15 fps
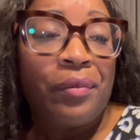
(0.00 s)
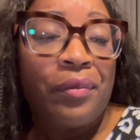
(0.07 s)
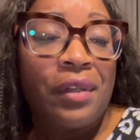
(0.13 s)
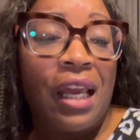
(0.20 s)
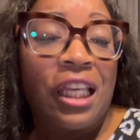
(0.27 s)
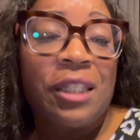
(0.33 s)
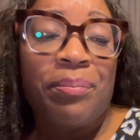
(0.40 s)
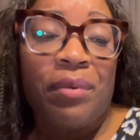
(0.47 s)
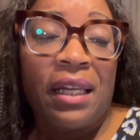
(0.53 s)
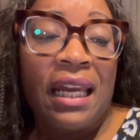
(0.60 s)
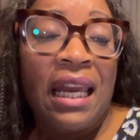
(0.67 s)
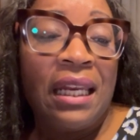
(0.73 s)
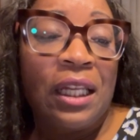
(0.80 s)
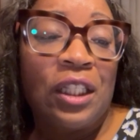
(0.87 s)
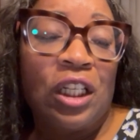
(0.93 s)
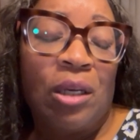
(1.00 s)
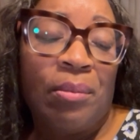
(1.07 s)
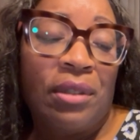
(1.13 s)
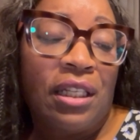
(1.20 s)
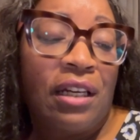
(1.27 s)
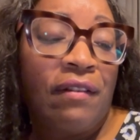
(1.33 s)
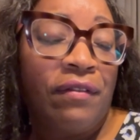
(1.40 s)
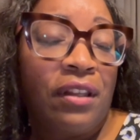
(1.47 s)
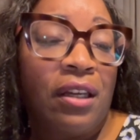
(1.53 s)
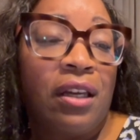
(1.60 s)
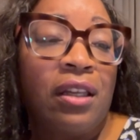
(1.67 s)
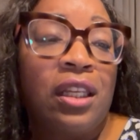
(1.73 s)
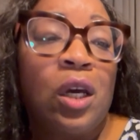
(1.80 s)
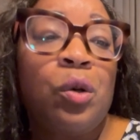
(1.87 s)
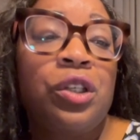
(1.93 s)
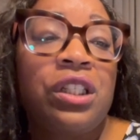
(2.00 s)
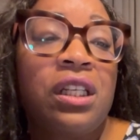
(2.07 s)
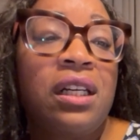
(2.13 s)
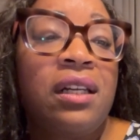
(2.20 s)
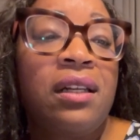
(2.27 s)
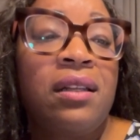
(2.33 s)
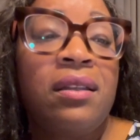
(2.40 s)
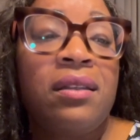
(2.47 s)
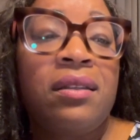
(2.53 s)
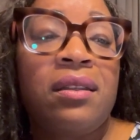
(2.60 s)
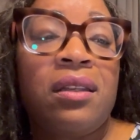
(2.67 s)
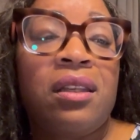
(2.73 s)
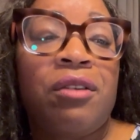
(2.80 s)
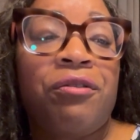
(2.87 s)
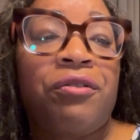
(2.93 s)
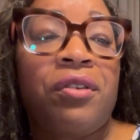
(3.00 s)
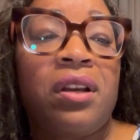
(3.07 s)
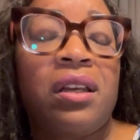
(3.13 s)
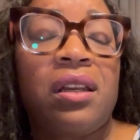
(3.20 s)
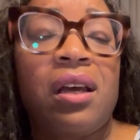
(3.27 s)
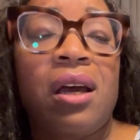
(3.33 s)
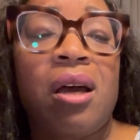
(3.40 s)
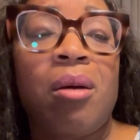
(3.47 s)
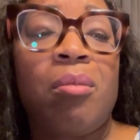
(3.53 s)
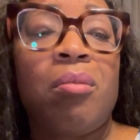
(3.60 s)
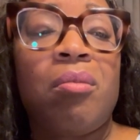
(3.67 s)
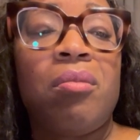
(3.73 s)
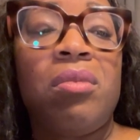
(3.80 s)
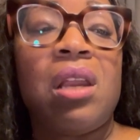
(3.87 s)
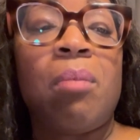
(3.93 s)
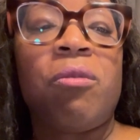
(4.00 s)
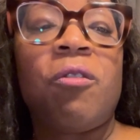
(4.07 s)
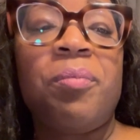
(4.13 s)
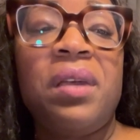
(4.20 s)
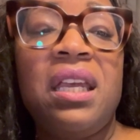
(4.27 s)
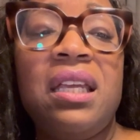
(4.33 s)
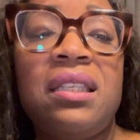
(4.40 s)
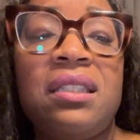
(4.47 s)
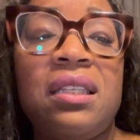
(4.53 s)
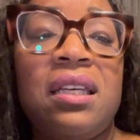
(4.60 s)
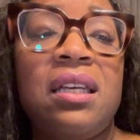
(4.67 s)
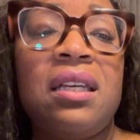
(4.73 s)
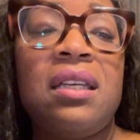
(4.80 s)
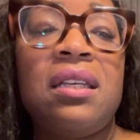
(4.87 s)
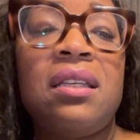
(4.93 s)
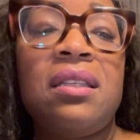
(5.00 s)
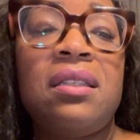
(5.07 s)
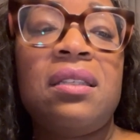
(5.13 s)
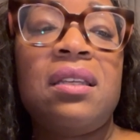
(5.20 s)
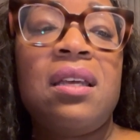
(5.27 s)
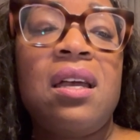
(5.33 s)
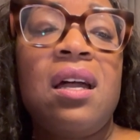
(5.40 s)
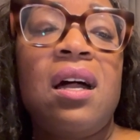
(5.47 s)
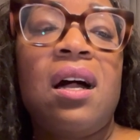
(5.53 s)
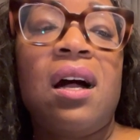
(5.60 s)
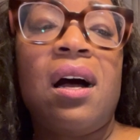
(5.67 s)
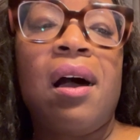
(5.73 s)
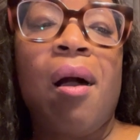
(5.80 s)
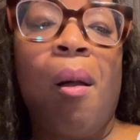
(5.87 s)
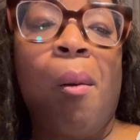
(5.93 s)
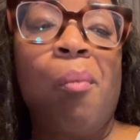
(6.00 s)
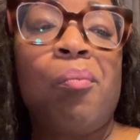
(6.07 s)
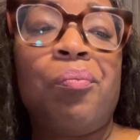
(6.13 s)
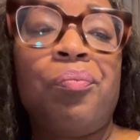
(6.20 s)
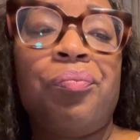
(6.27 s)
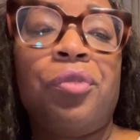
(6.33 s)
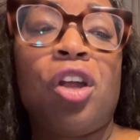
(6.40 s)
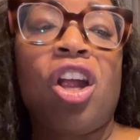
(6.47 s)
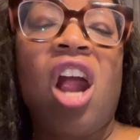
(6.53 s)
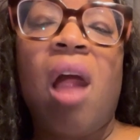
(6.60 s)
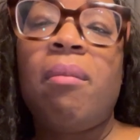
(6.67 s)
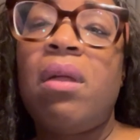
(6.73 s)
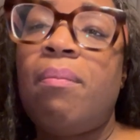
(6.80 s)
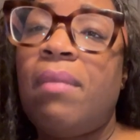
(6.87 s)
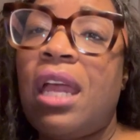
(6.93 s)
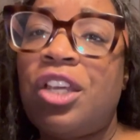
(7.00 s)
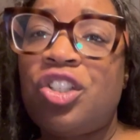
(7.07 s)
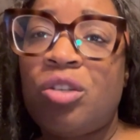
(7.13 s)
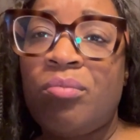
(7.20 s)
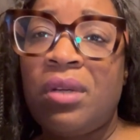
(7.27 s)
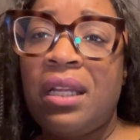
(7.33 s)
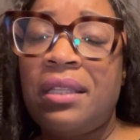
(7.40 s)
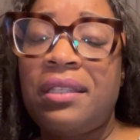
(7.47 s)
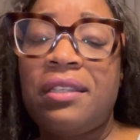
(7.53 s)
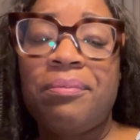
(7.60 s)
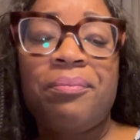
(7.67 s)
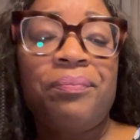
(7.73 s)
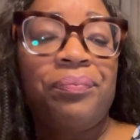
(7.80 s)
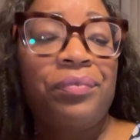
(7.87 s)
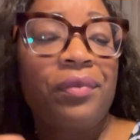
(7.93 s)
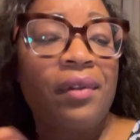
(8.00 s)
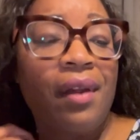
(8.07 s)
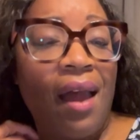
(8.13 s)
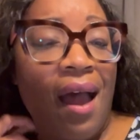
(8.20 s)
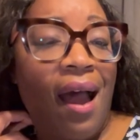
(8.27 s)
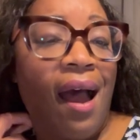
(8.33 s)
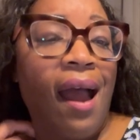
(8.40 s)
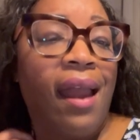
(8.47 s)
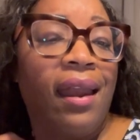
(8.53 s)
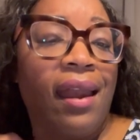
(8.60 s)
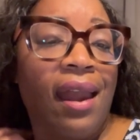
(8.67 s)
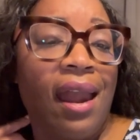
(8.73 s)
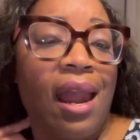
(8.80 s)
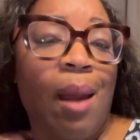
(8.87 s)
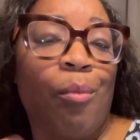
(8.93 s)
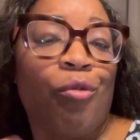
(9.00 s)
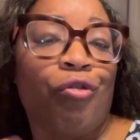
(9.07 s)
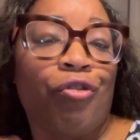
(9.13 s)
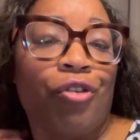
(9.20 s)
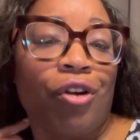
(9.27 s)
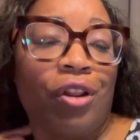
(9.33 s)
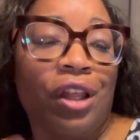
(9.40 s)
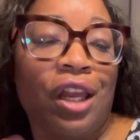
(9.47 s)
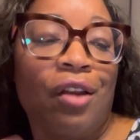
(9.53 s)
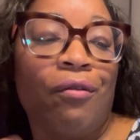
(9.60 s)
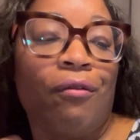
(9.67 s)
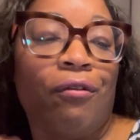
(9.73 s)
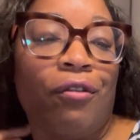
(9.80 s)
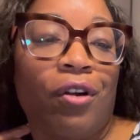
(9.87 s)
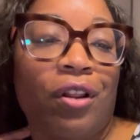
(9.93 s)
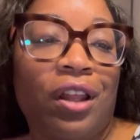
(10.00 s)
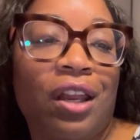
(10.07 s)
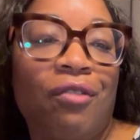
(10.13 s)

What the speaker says: explained in terms of the notions, the different number of pieces, the garment measurements, I am really, really,